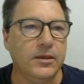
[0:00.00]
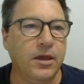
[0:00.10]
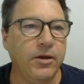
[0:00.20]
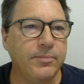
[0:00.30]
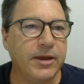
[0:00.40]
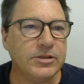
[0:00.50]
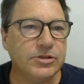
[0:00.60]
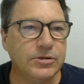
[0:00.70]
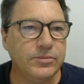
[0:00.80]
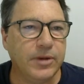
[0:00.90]
going back
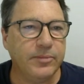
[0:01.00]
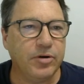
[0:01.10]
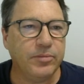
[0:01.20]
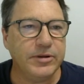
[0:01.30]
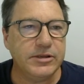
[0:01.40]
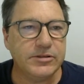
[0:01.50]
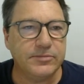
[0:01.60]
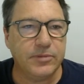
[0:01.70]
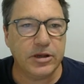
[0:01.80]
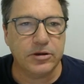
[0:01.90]
to my properties
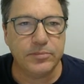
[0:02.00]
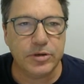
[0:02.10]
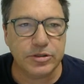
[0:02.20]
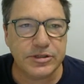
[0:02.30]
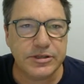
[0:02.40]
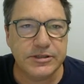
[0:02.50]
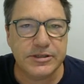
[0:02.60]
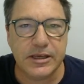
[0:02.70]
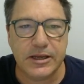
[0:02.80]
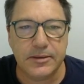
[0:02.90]
on my composited
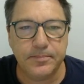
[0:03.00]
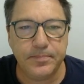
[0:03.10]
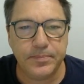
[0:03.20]
scene.